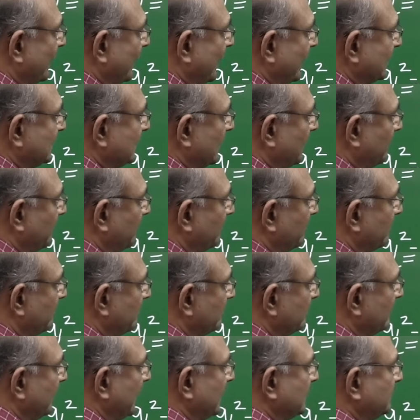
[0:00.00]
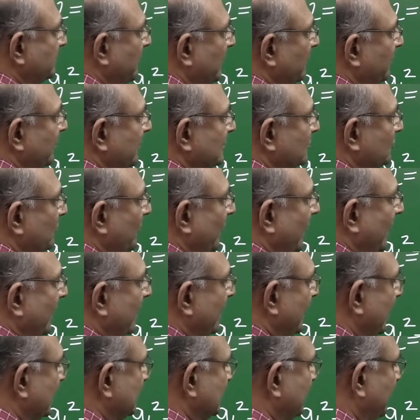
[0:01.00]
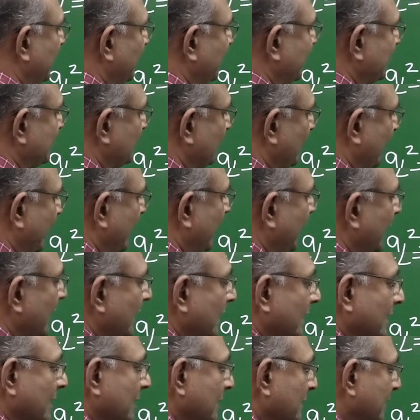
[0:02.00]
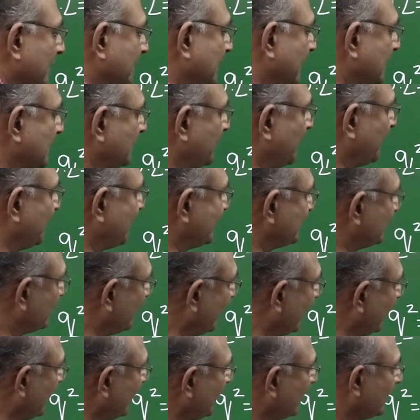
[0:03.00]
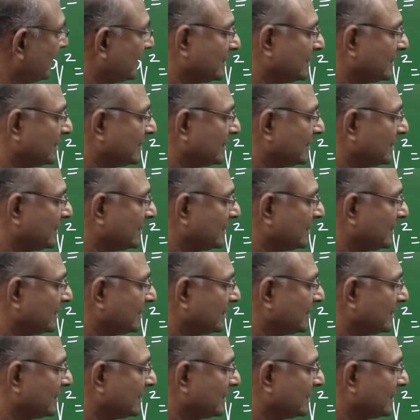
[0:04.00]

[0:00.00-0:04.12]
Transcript: It has a nice perfect square. It has a perfect square. This has a perfect square.